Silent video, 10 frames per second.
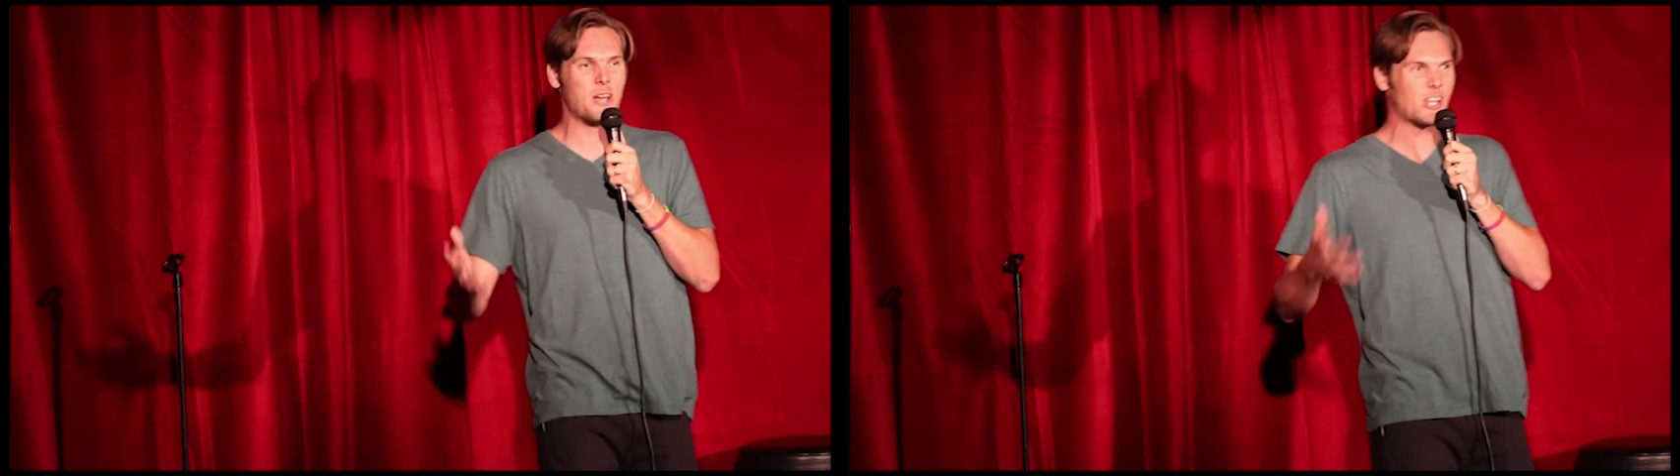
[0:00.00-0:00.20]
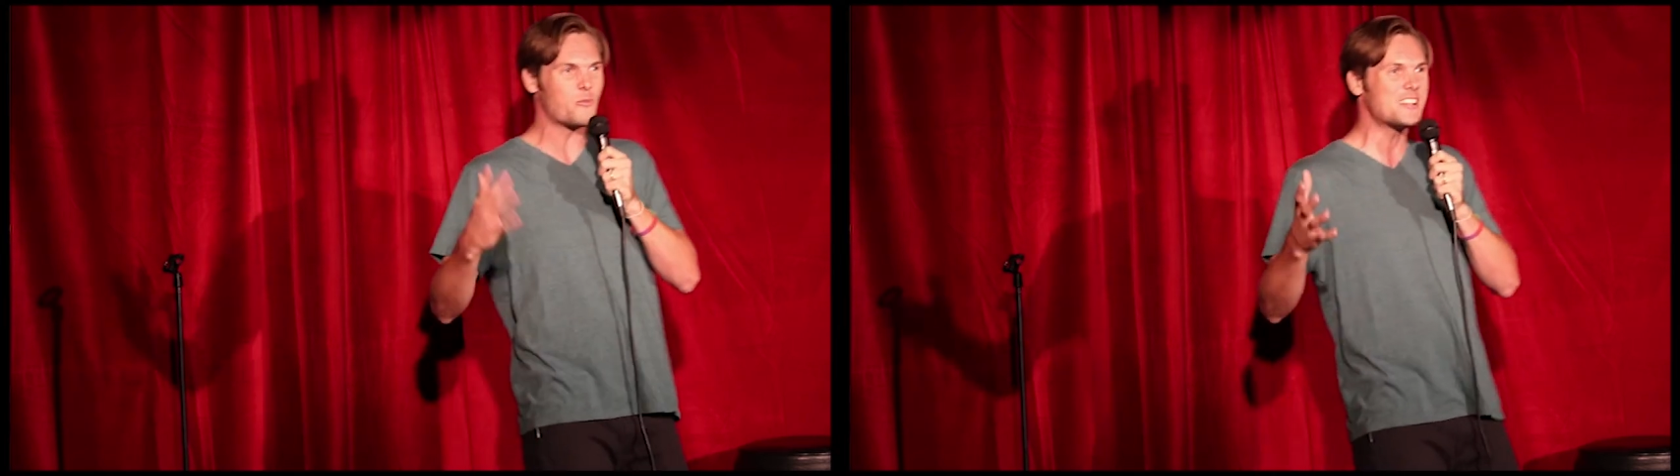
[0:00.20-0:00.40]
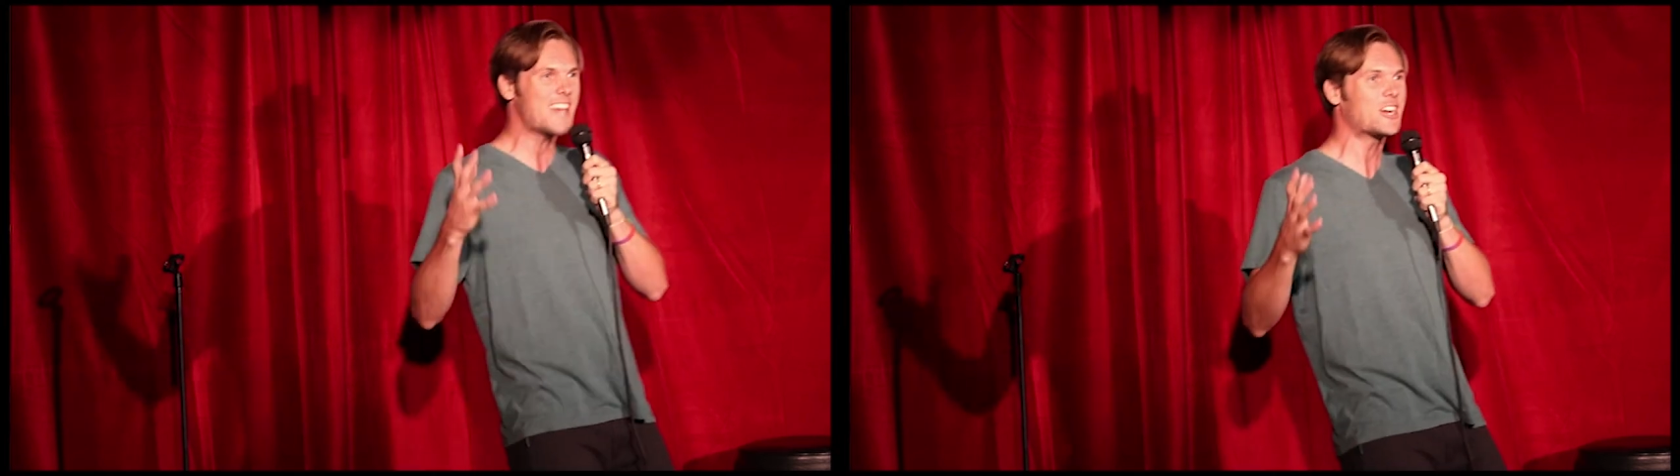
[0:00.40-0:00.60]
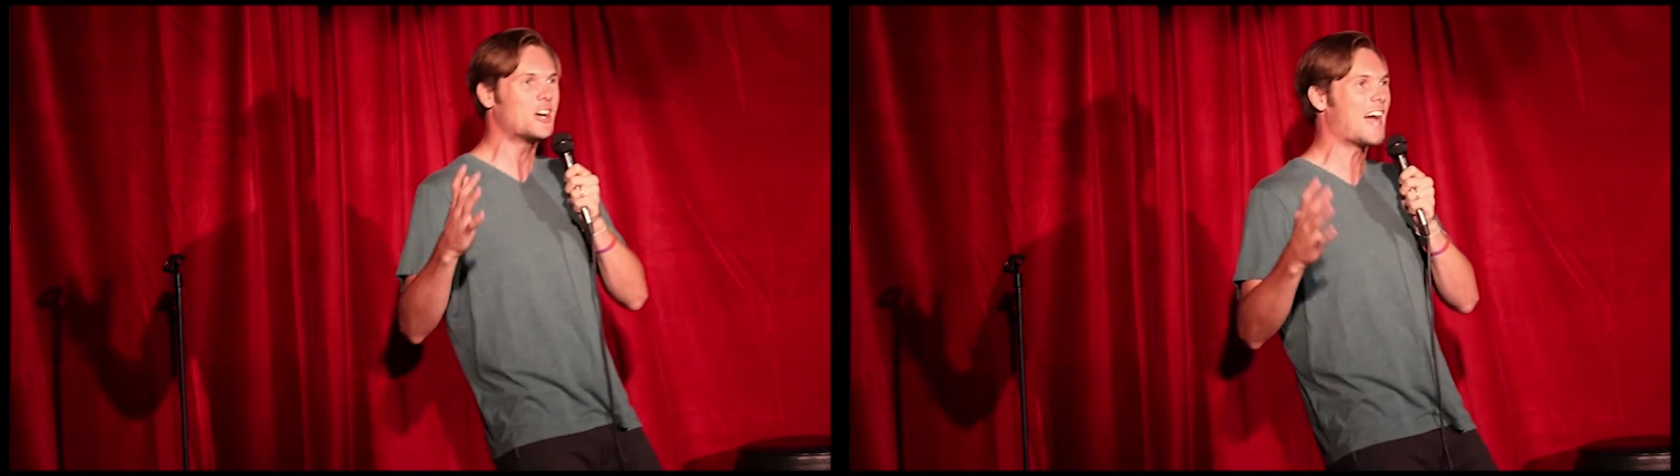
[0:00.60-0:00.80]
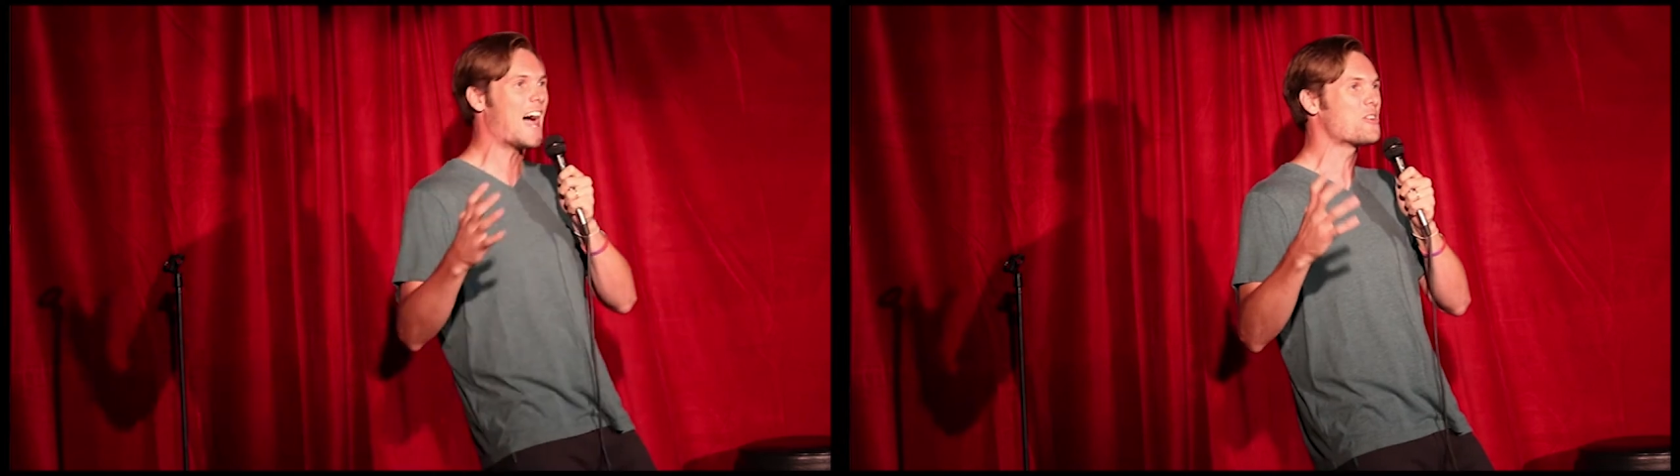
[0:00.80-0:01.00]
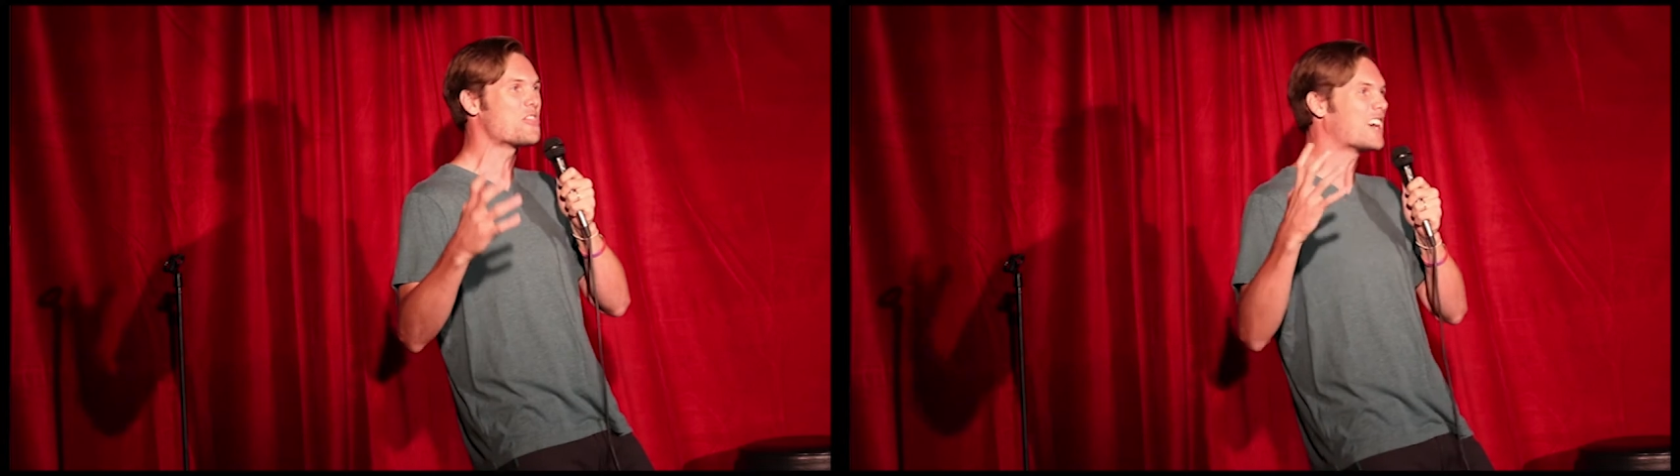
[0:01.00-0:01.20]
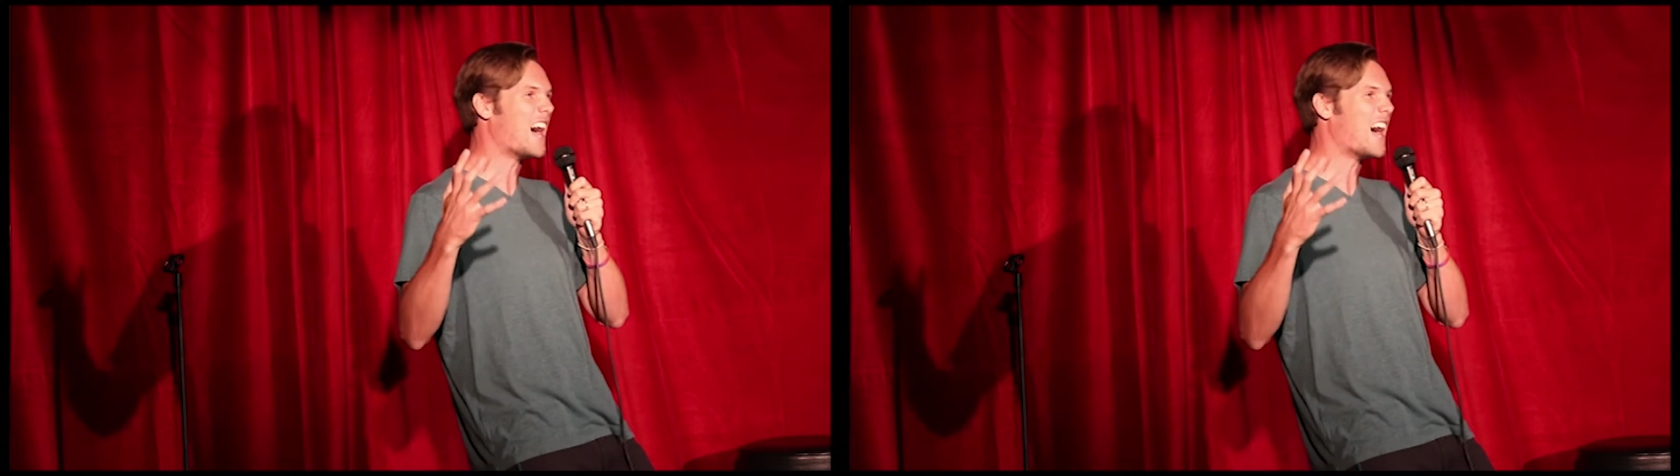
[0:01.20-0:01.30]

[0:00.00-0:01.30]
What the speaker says: I was like, where's that good guy with the